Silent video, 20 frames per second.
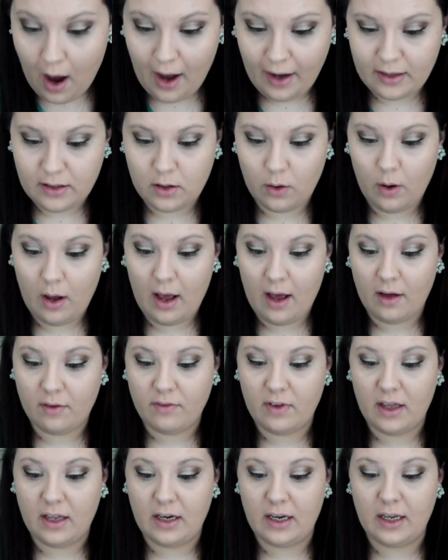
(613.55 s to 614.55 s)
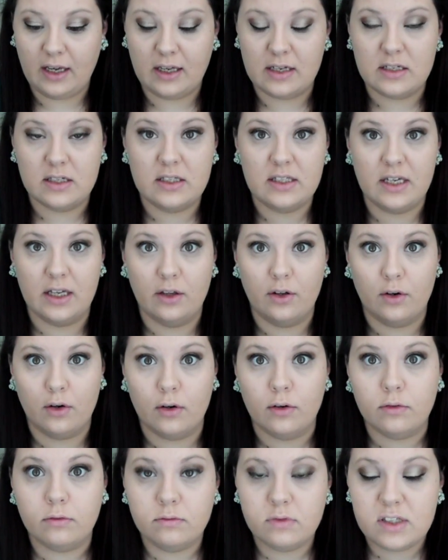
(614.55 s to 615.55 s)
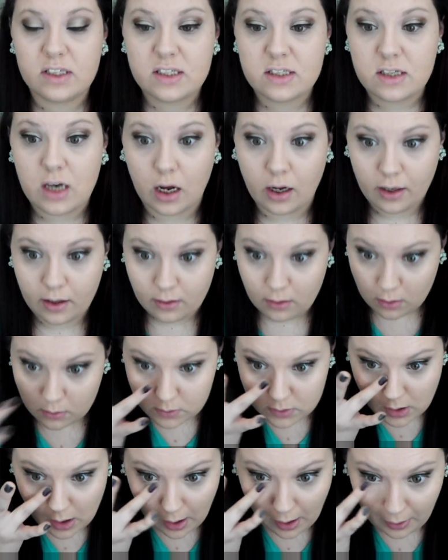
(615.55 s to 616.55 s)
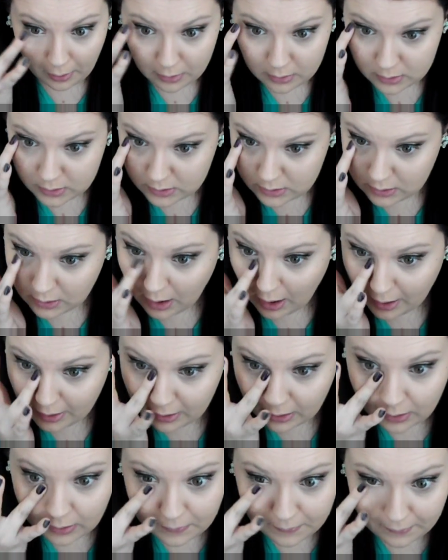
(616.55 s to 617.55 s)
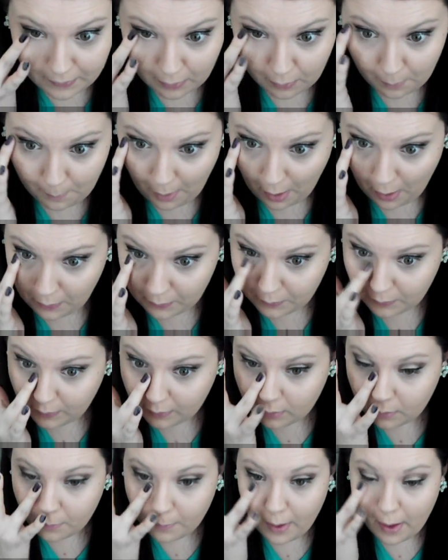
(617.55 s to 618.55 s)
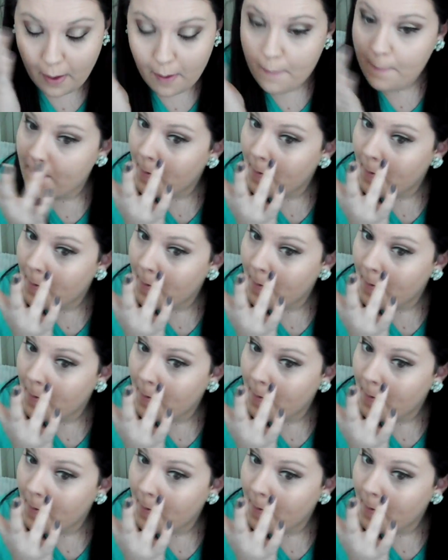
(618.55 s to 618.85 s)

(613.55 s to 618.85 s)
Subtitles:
I don't have any concealer stuck in those lines. Kind of clear them out a little bit.